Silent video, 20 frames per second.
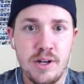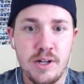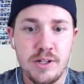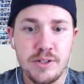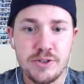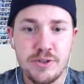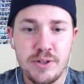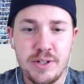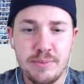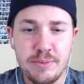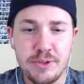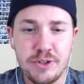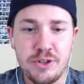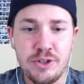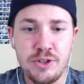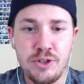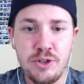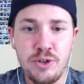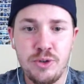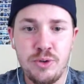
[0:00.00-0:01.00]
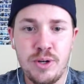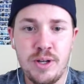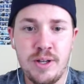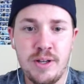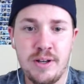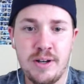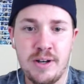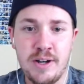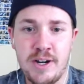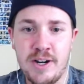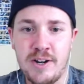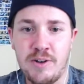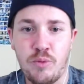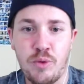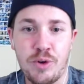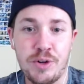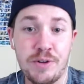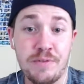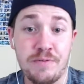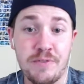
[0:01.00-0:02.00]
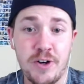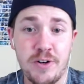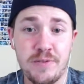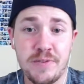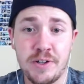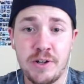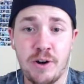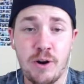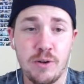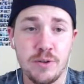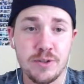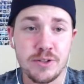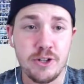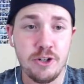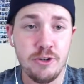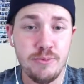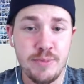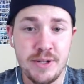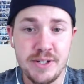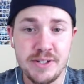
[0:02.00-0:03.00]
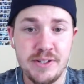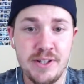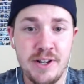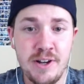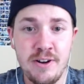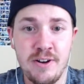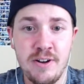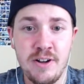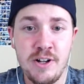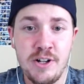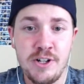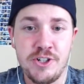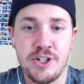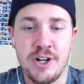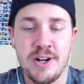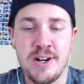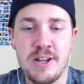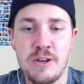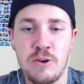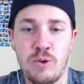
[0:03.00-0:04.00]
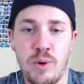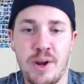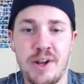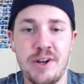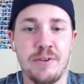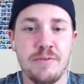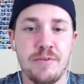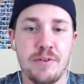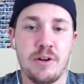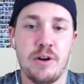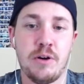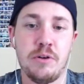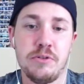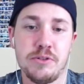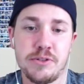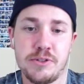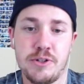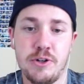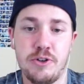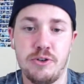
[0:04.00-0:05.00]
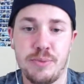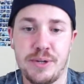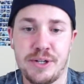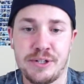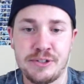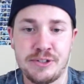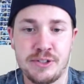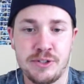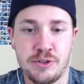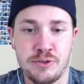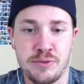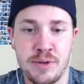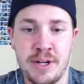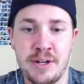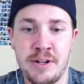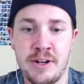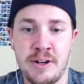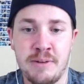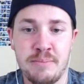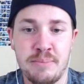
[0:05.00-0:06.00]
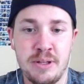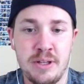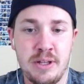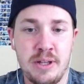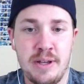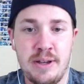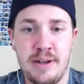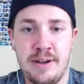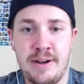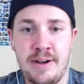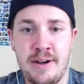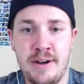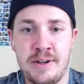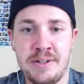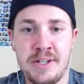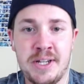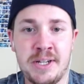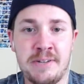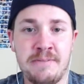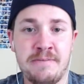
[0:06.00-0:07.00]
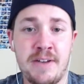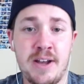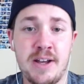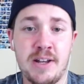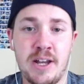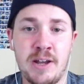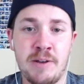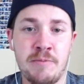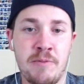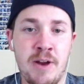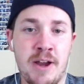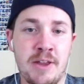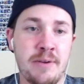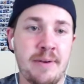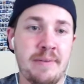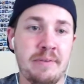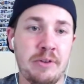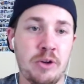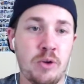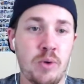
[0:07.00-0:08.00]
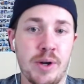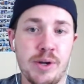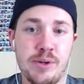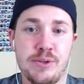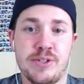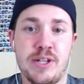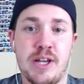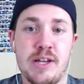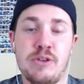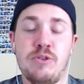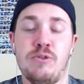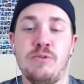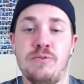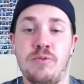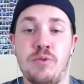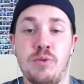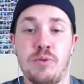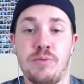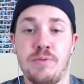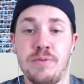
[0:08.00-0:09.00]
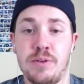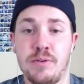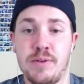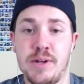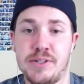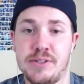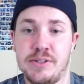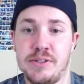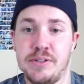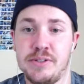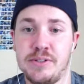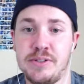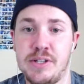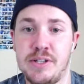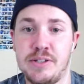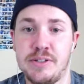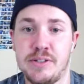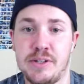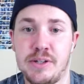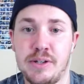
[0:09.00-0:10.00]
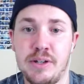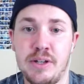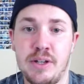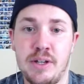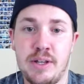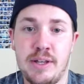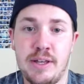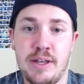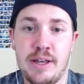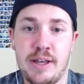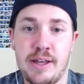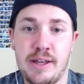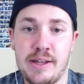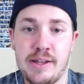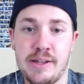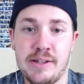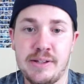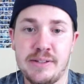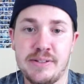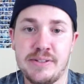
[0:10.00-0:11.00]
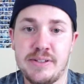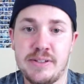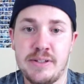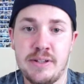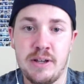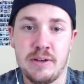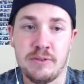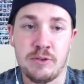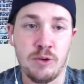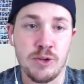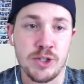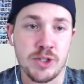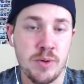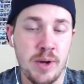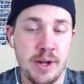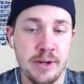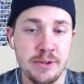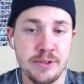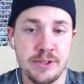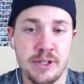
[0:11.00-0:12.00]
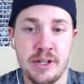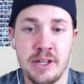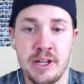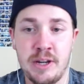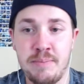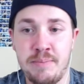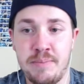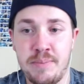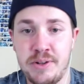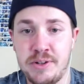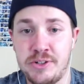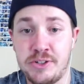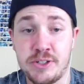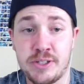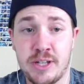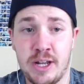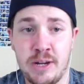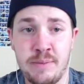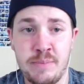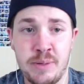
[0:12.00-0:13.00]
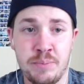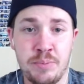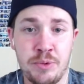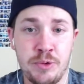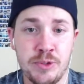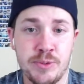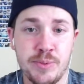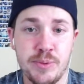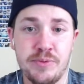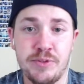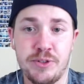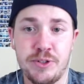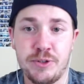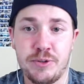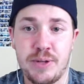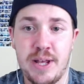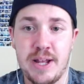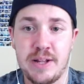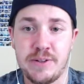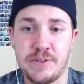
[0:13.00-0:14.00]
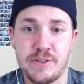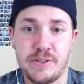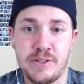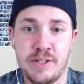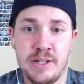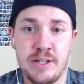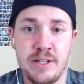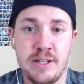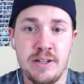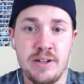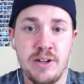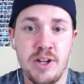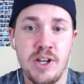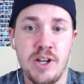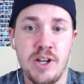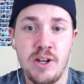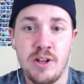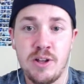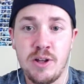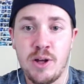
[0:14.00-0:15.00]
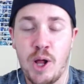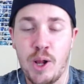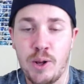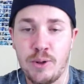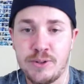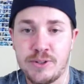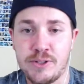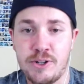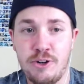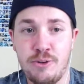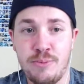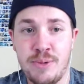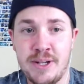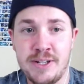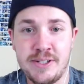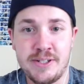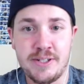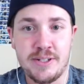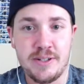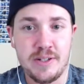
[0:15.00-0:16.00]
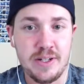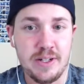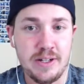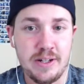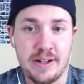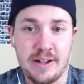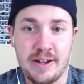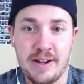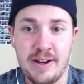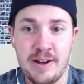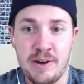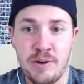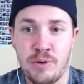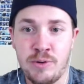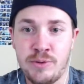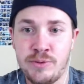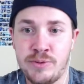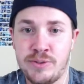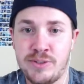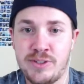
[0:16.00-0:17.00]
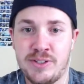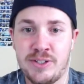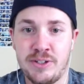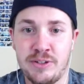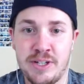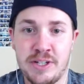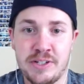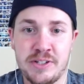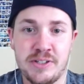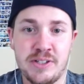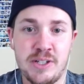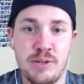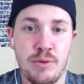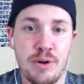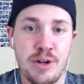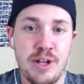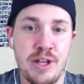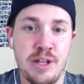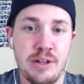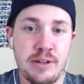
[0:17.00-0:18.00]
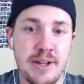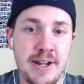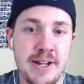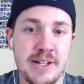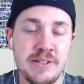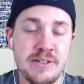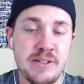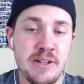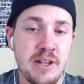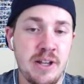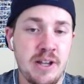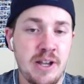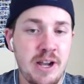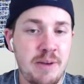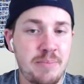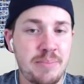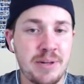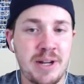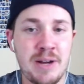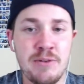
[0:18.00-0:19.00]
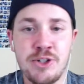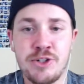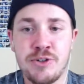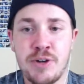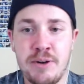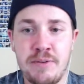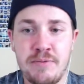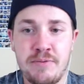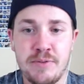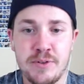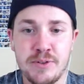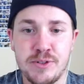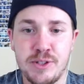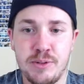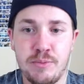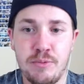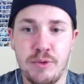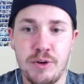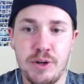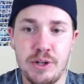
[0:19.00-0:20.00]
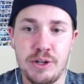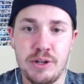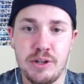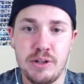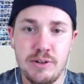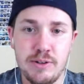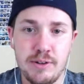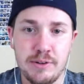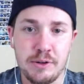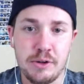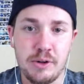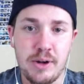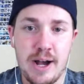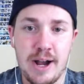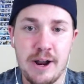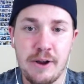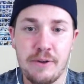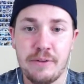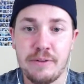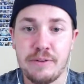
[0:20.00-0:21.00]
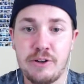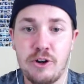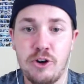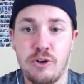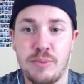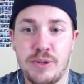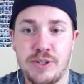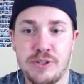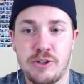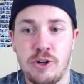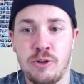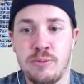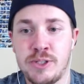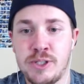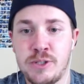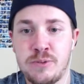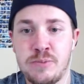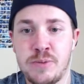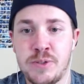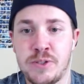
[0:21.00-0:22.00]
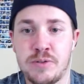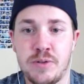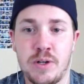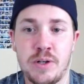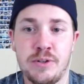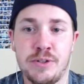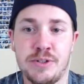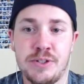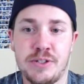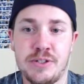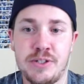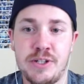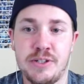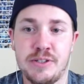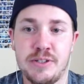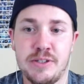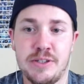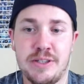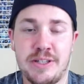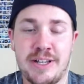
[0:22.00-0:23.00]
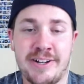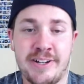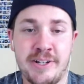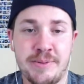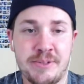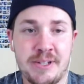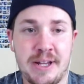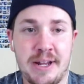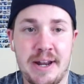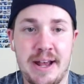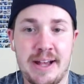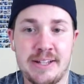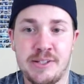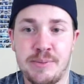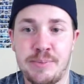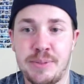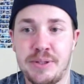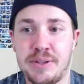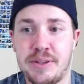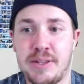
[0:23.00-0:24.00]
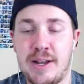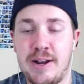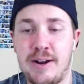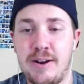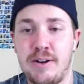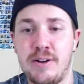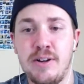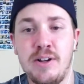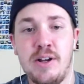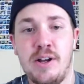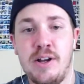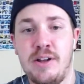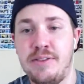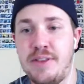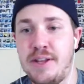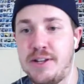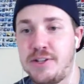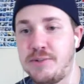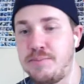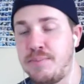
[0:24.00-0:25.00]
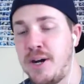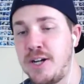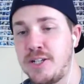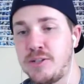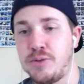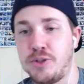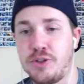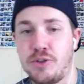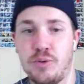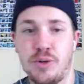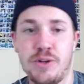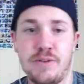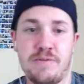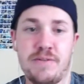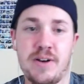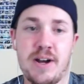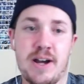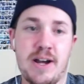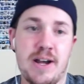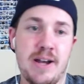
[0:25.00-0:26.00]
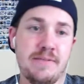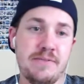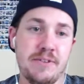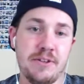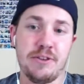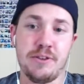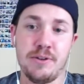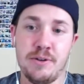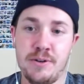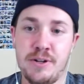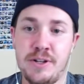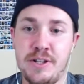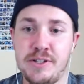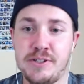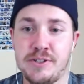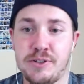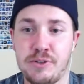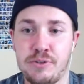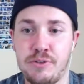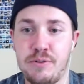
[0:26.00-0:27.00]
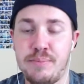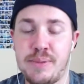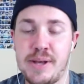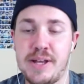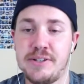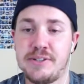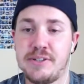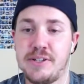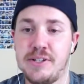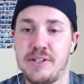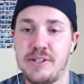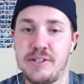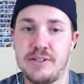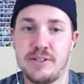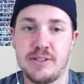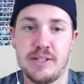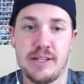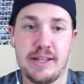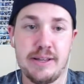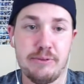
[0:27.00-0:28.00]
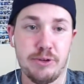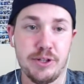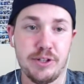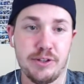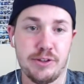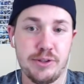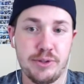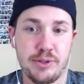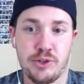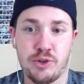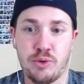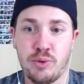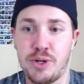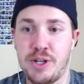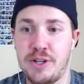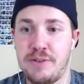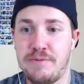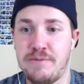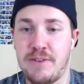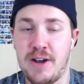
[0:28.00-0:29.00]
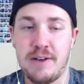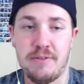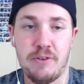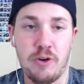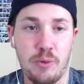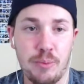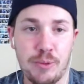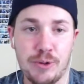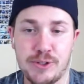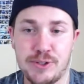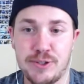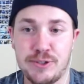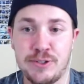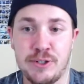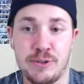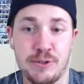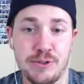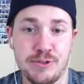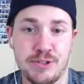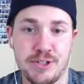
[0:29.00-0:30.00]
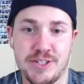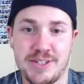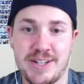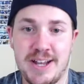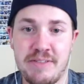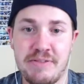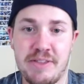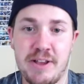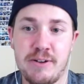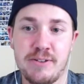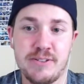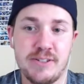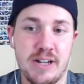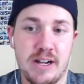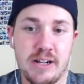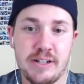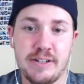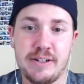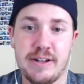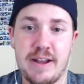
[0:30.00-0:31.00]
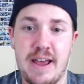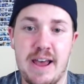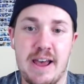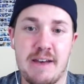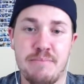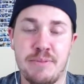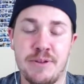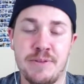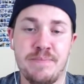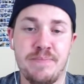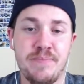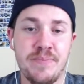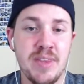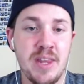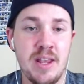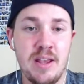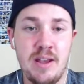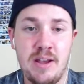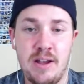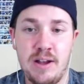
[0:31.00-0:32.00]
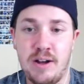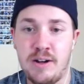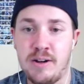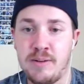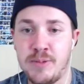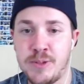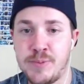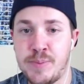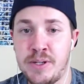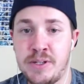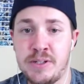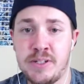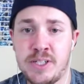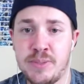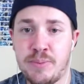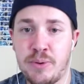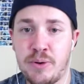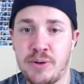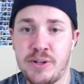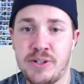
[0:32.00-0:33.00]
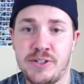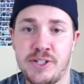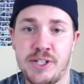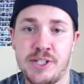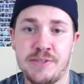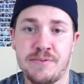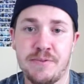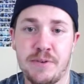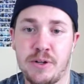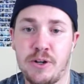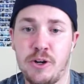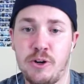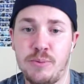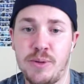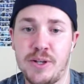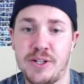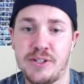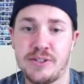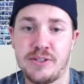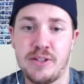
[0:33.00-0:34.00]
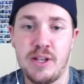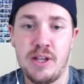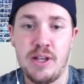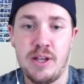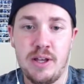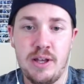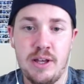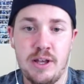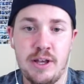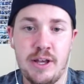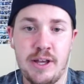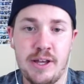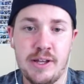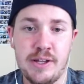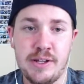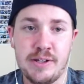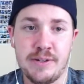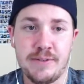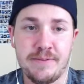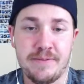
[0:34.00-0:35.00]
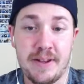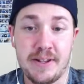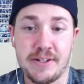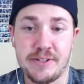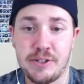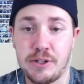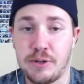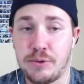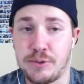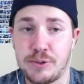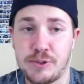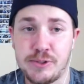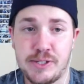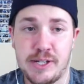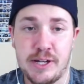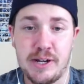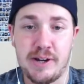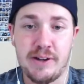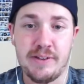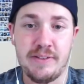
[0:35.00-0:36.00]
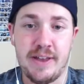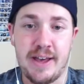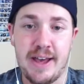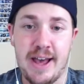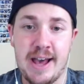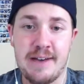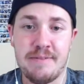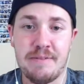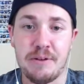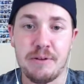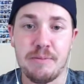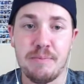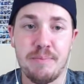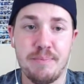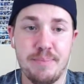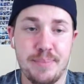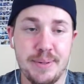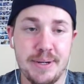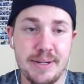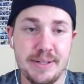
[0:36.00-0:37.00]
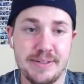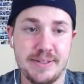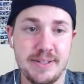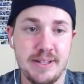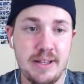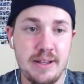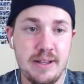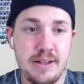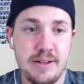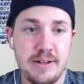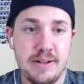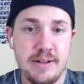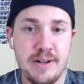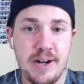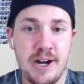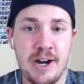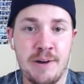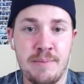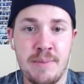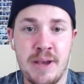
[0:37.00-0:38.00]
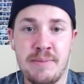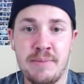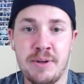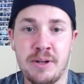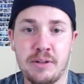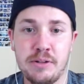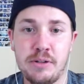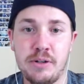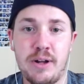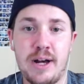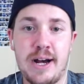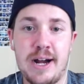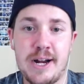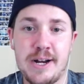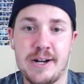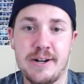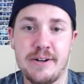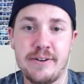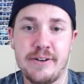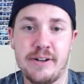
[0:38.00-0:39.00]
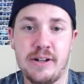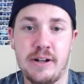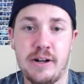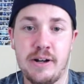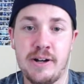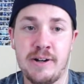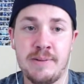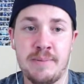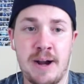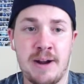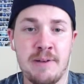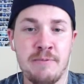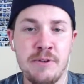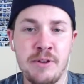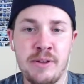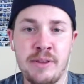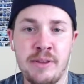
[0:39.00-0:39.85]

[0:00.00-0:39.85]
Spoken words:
Trade number two, one involving Carlos Gomez here. Johnny Cueto for Carlos Gomez, straight up. Not a fan. I'd rather have the Cueto side going forward for the rest of the season. And, of course, Cueto's going to get he just got a big boost moving to Kansas City. Carlos Gomez, still yet to see where he lands. But I would trade for someone a little higher than Gomez. Gomez has been struggling this season. That upside hasn't been there. That possible 25 to 30 stolen bases with 25 homers or so, it's just not there. It's not going to happen. It's been a disappointing season for Gomez and fantasy owners that have him, but I'm aiming a little higher. I really